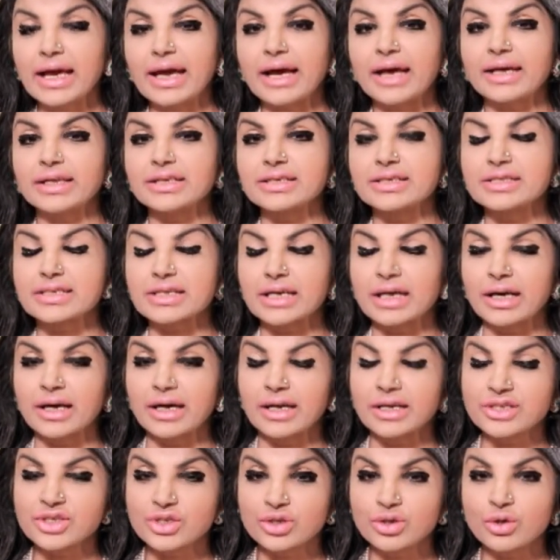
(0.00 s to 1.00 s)
And
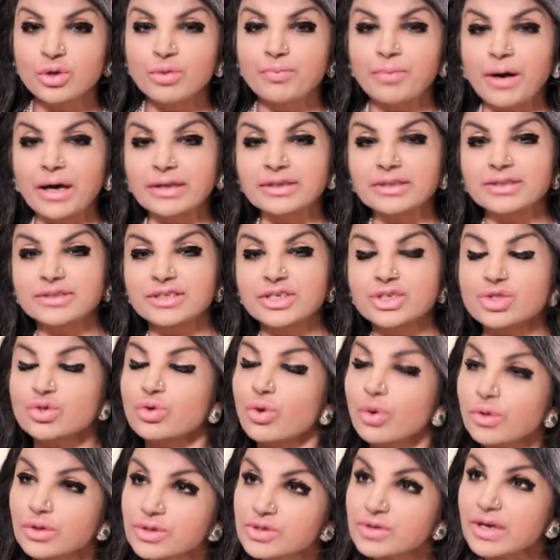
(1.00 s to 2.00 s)
as you know, Bangladesh
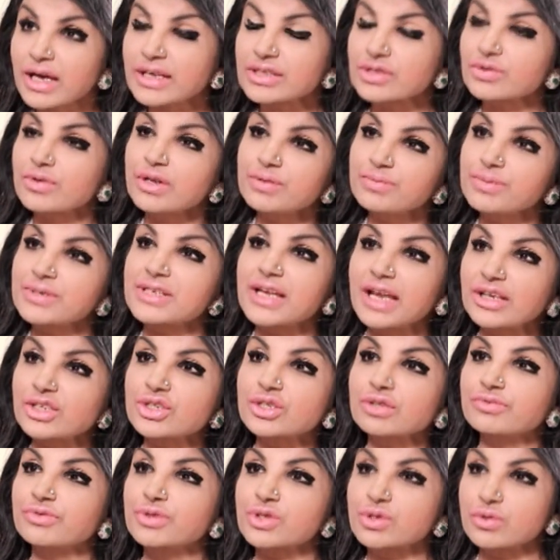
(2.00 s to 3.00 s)
also has great
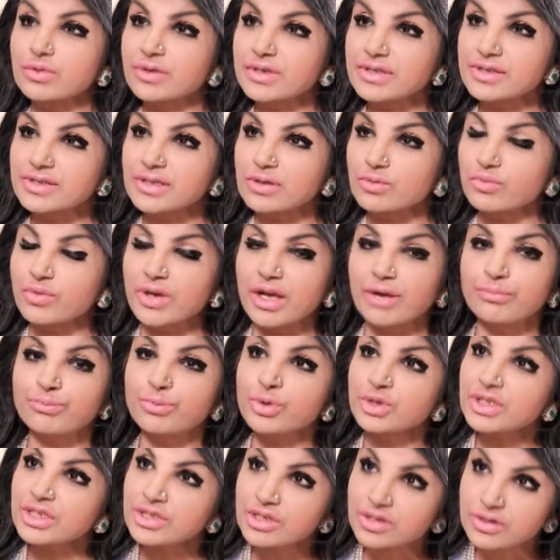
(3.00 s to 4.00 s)
potential for tourism. We
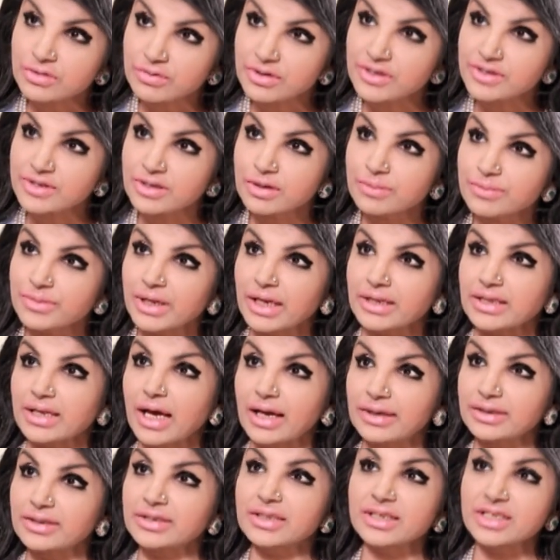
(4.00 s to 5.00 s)
have Buddhist tourism that
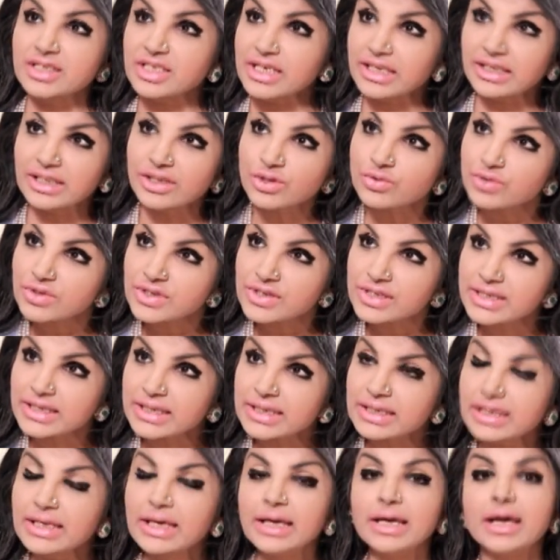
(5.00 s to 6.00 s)
Thailand can take interest
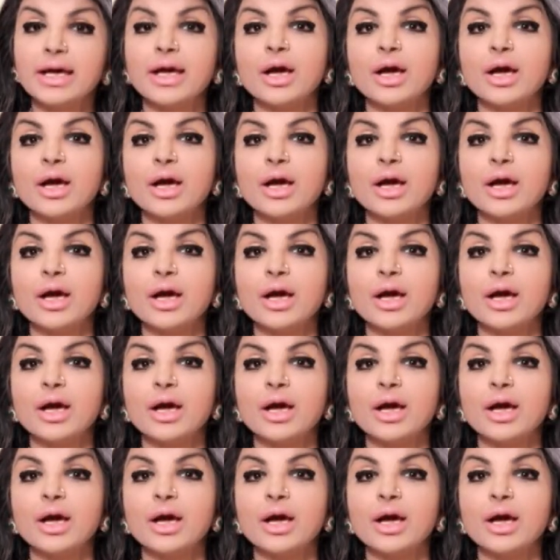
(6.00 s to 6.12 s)
in.